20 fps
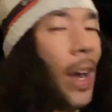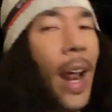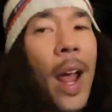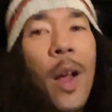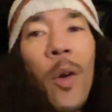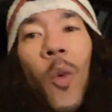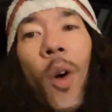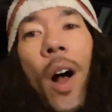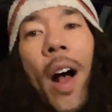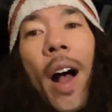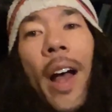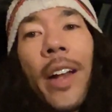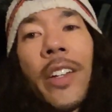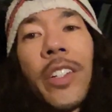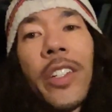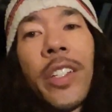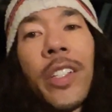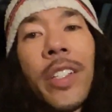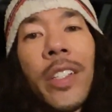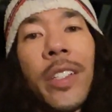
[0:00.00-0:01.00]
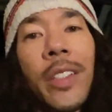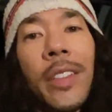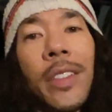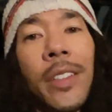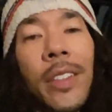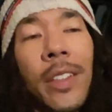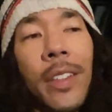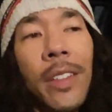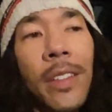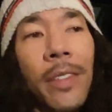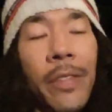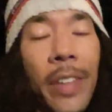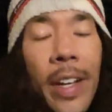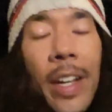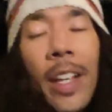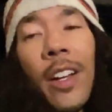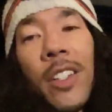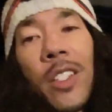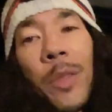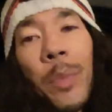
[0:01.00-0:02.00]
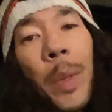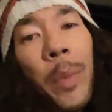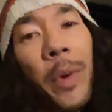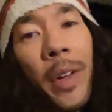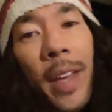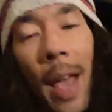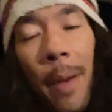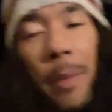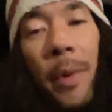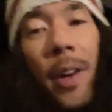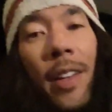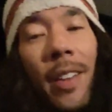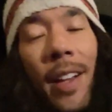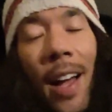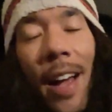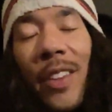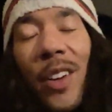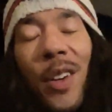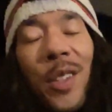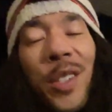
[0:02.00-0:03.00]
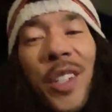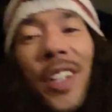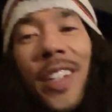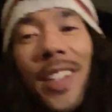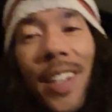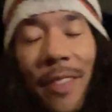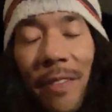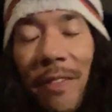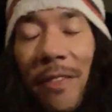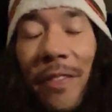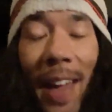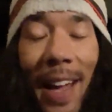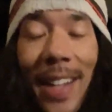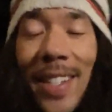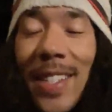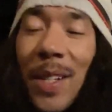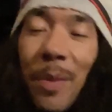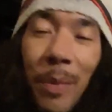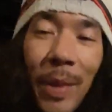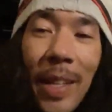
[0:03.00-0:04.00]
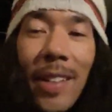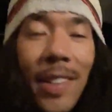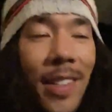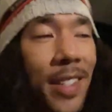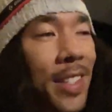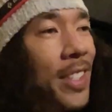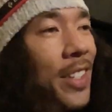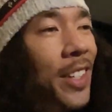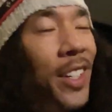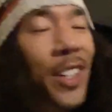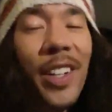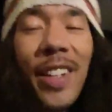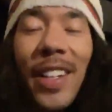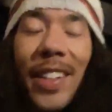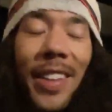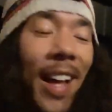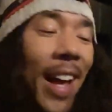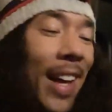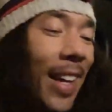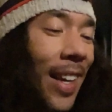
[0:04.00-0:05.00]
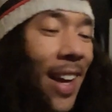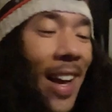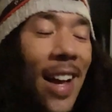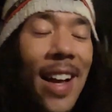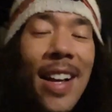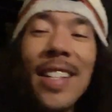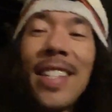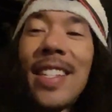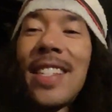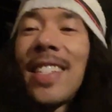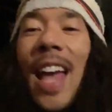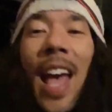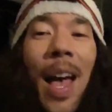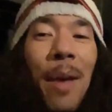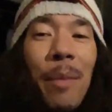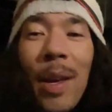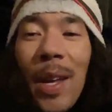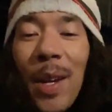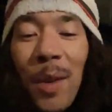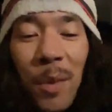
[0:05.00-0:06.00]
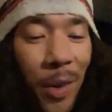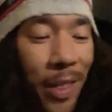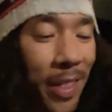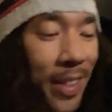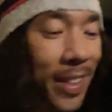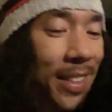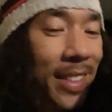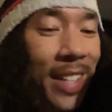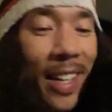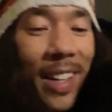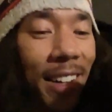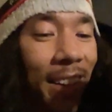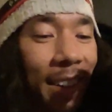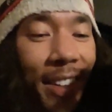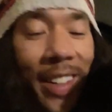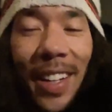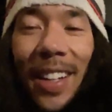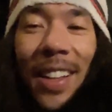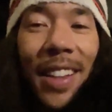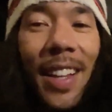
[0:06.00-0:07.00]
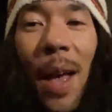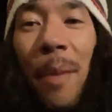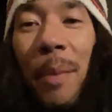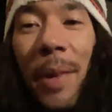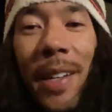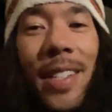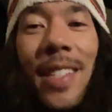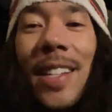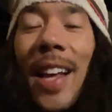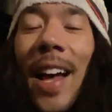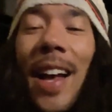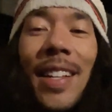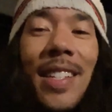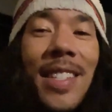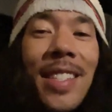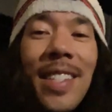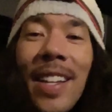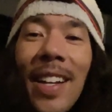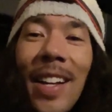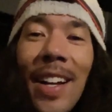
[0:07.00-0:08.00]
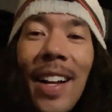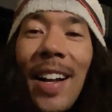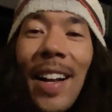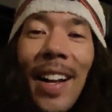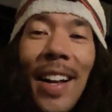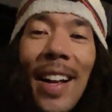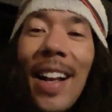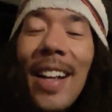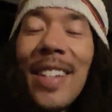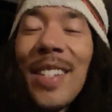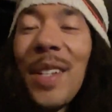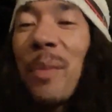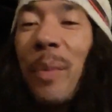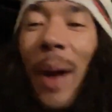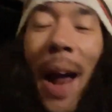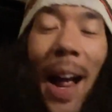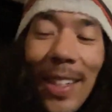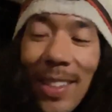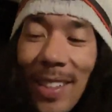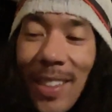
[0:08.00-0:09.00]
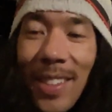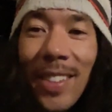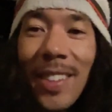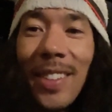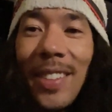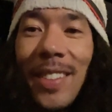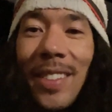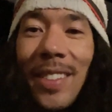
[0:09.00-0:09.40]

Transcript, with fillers: when I watch videos of people camping online, they're always cooking fancy meals. They're cooking like salmon with dill and lemon zest. That's impractical.